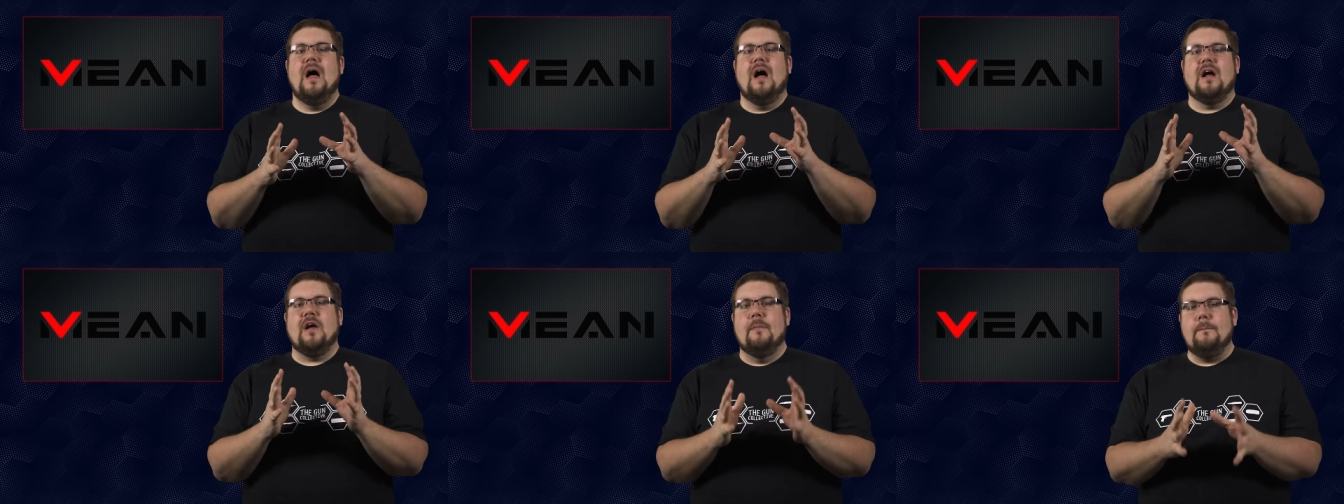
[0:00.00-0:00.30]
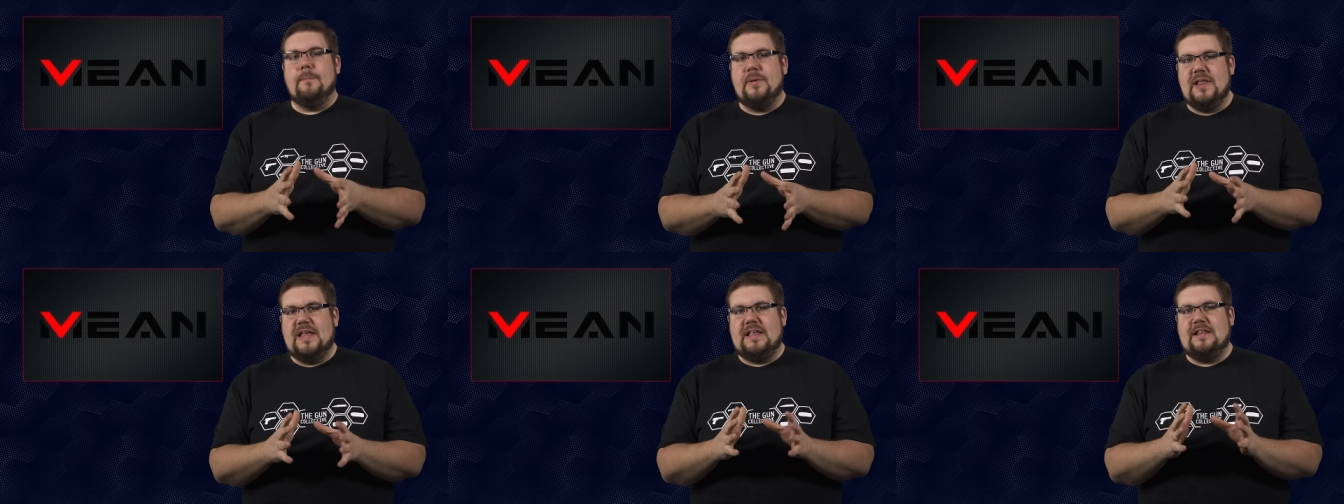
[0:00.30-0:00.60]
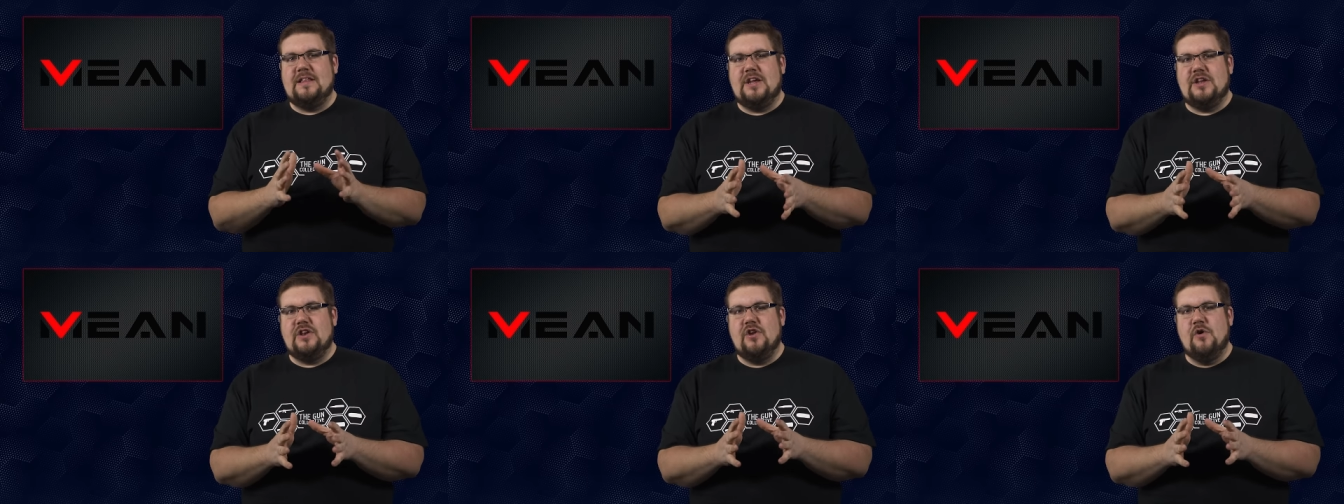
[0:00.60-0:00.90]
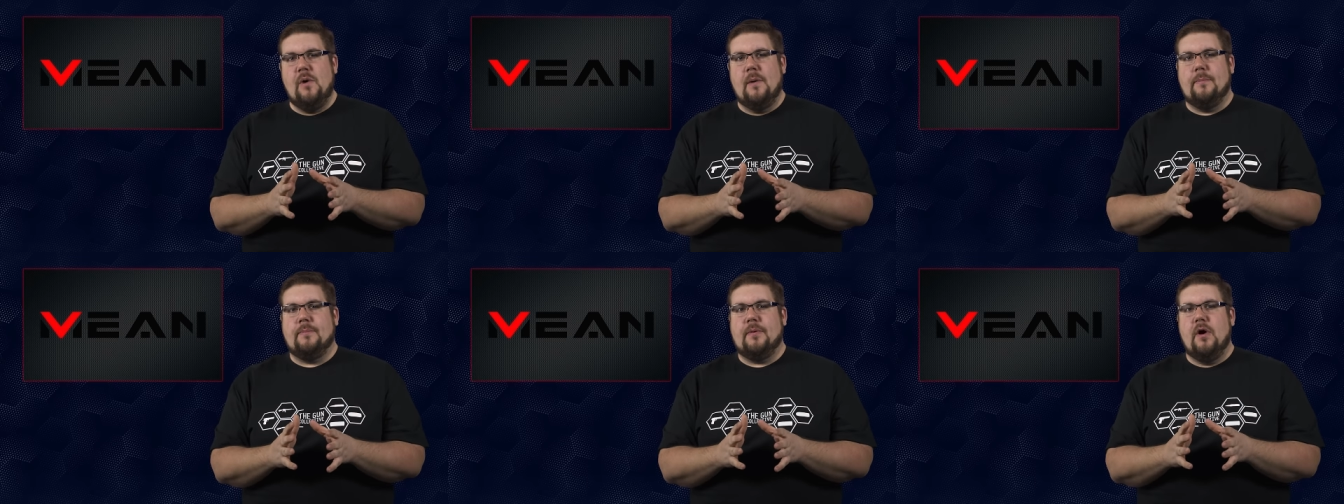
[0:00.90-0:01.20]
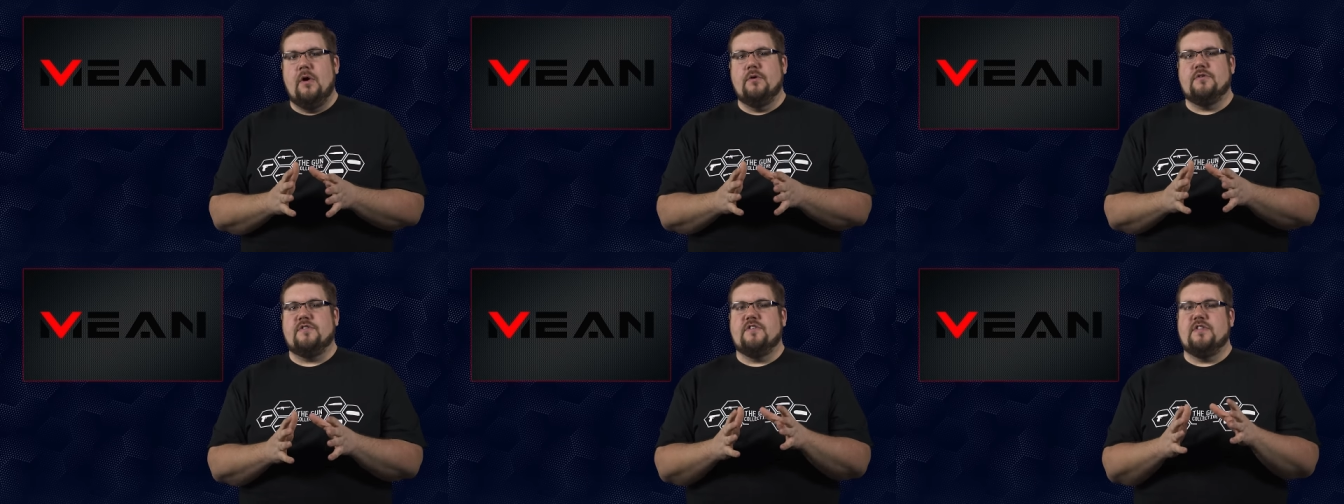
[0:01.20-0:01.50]
A completely new
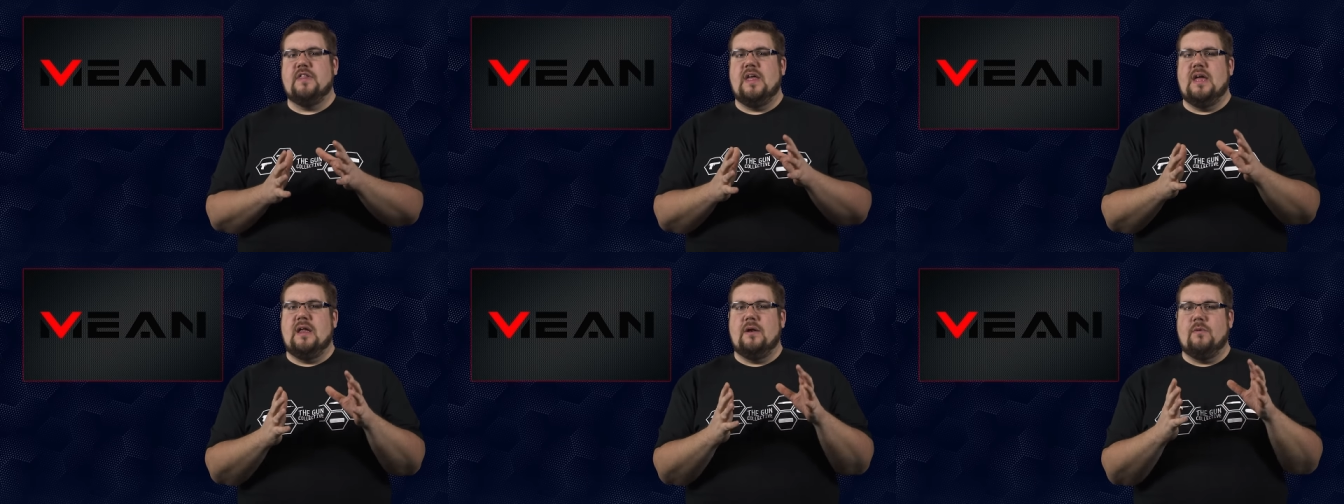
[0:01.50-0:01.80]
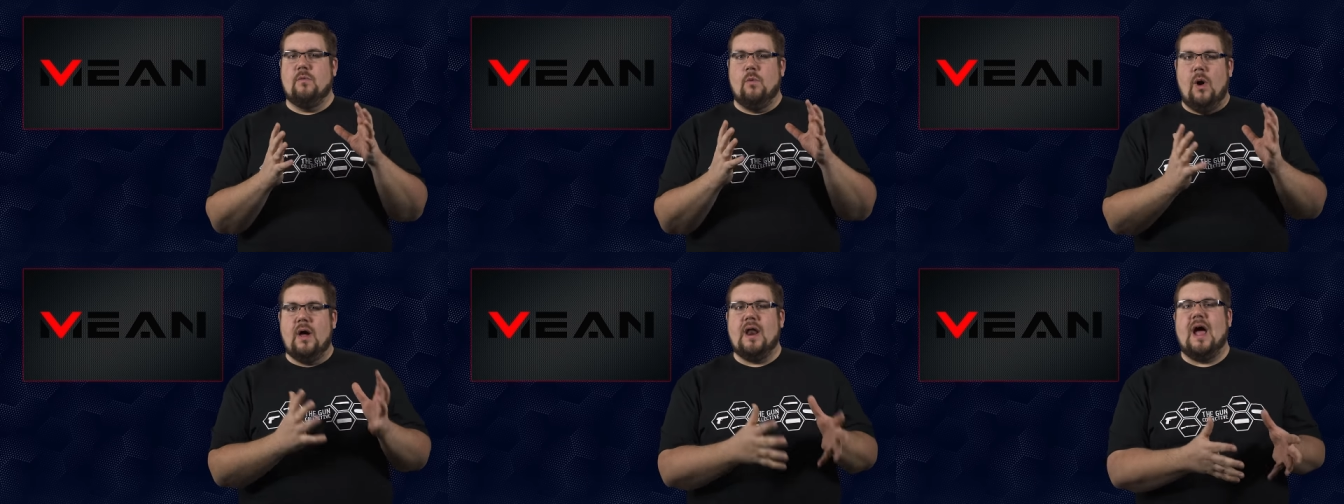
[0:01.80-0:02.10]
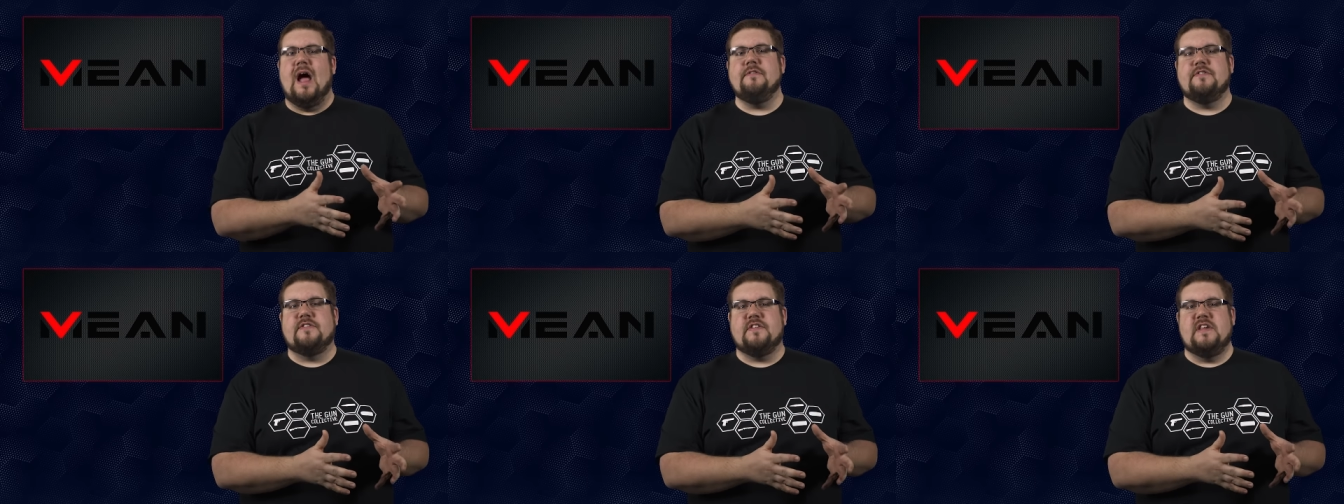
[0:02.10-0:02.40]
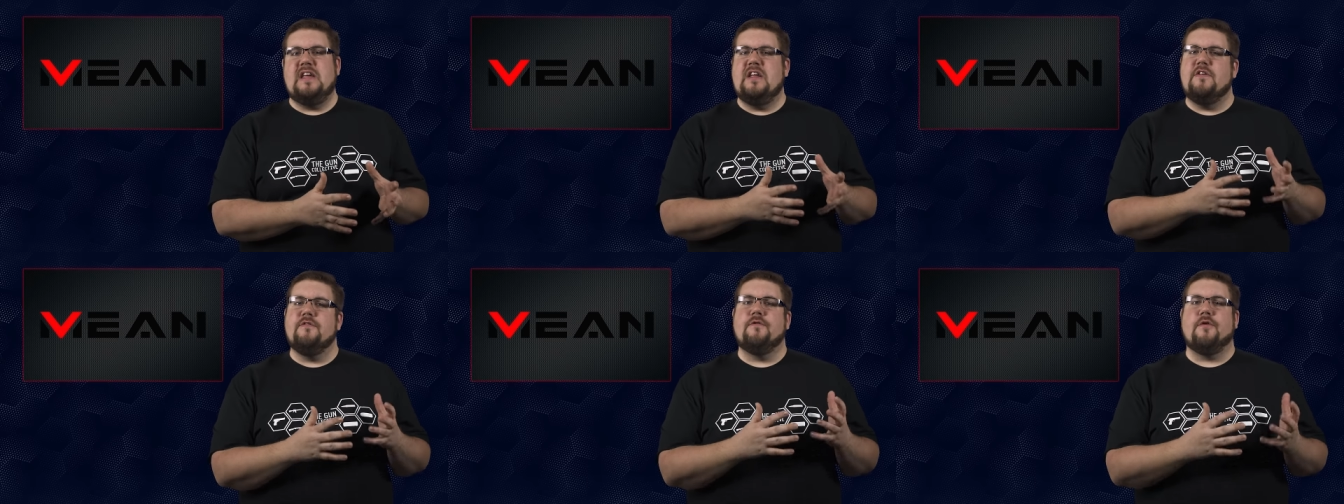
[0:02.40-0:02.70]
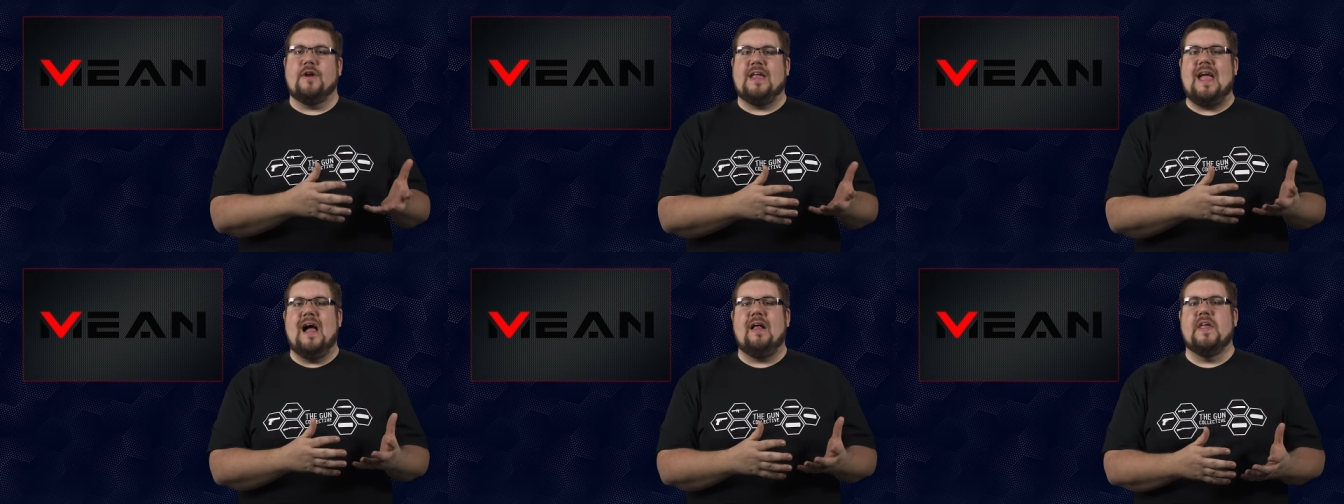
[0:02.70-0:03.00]
approach than what I've seen
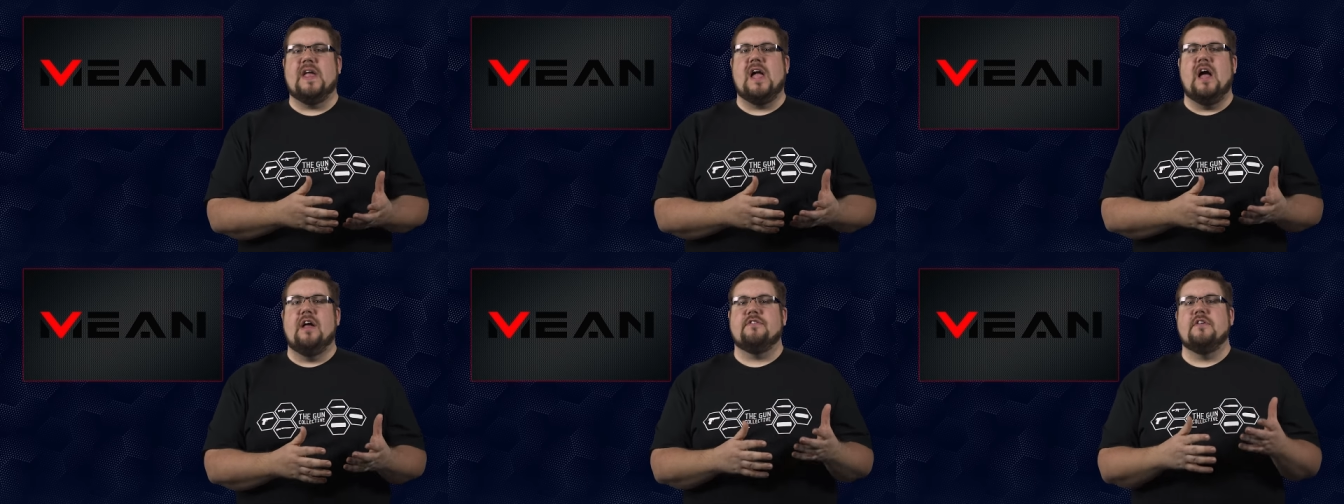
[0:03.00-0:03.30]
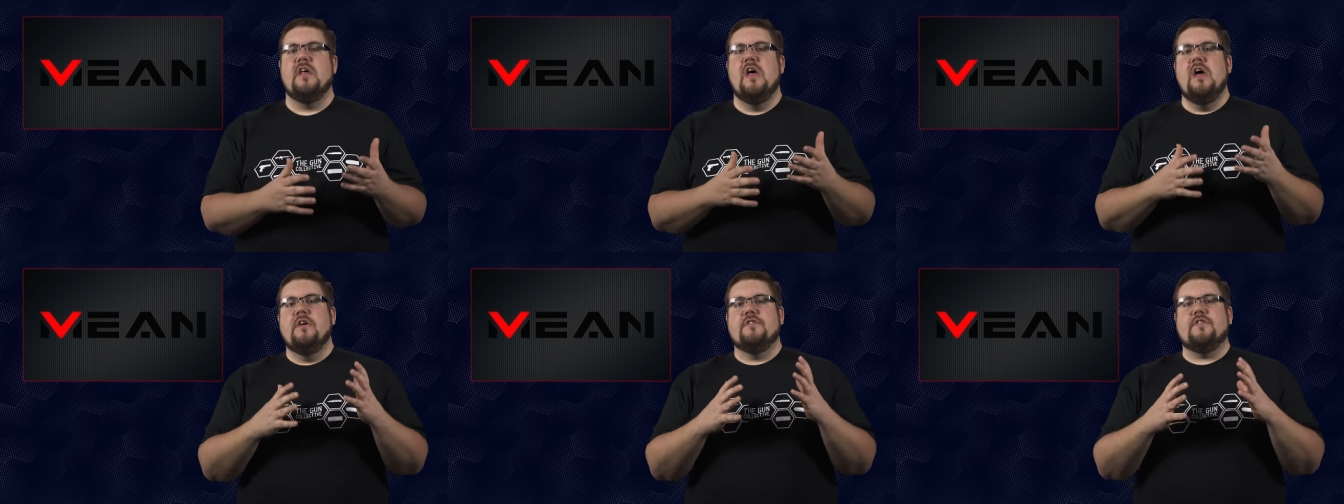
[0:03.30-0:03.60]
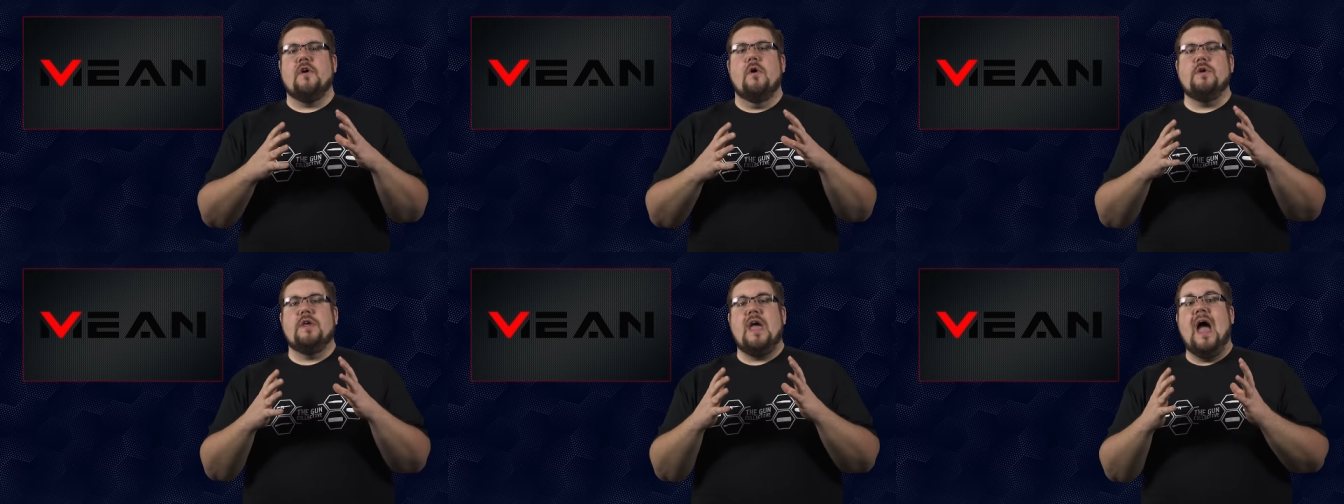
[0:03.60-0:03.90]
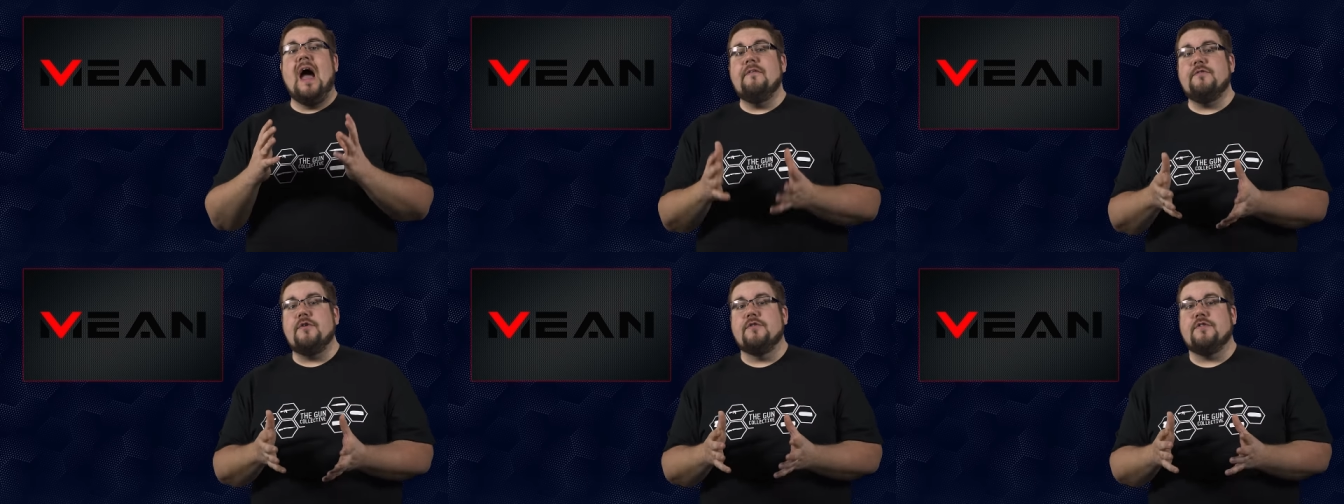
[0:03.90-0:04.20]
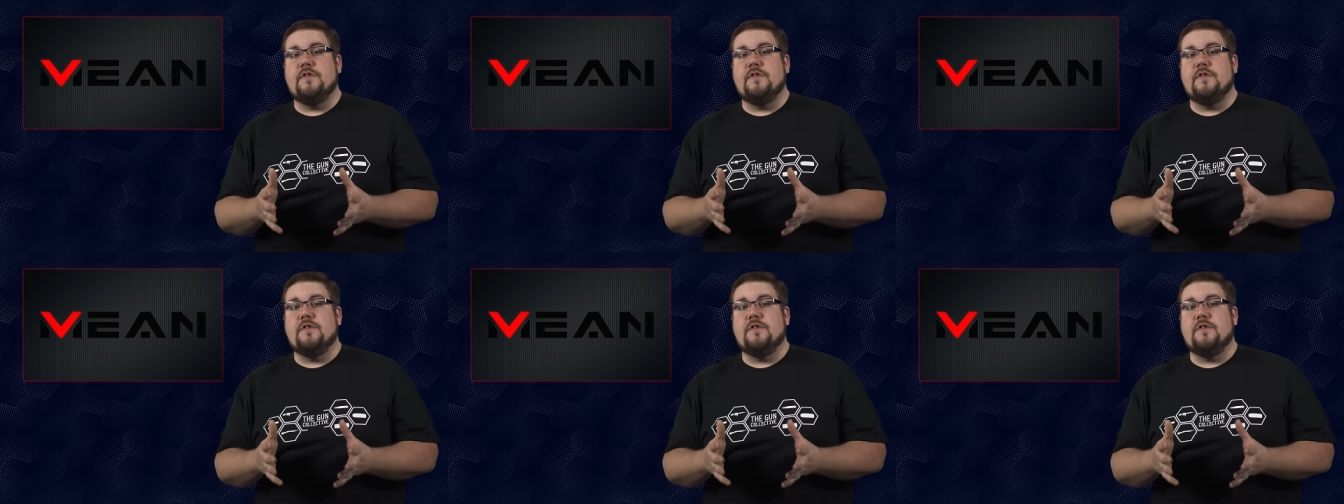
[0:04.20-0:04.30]
for Cali guys. So you have your